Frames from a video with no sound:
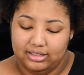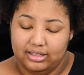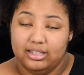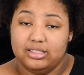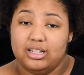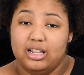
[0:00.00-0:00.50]

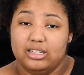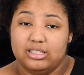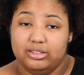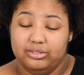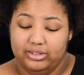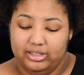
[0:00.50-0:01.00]
This color is
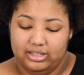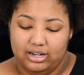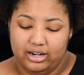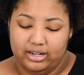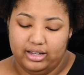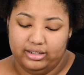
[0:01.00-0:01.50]
a really
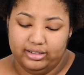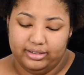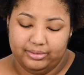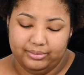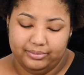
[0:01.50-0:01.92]
dark color.